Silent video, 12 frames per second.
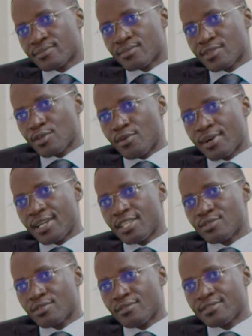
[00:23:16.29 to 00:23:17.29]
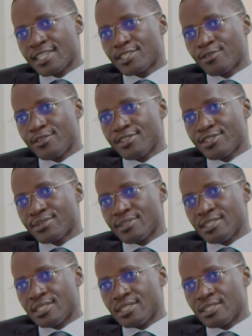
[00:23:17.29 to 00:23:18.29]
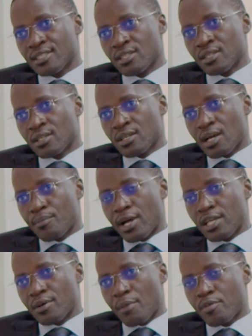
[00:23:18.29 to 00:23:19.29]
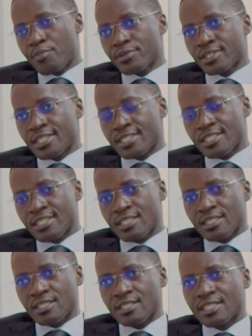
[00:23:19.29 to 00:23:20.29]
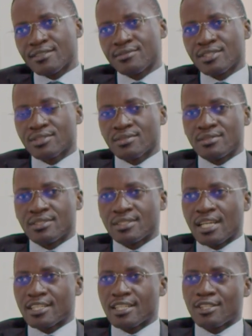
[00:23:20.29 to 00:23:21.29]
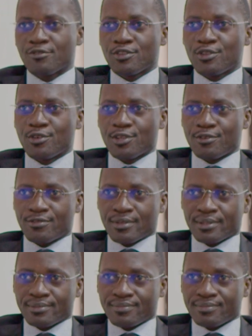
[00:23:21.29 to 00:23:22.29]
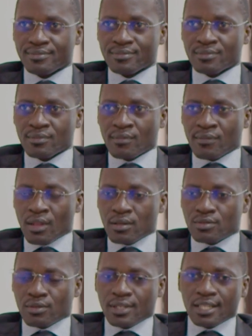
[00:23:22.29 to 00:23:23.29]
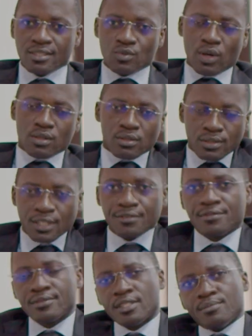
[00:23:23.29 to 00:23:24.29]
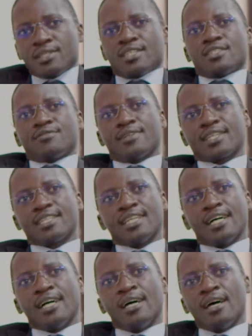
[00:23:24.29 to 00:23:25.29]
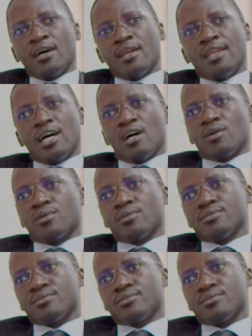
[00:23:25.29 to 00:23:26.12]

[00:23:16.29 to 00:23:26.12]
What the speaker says: the occurrence of such conditions by your appropriate interventions at an individual level. So that is one of the biggest factor. Now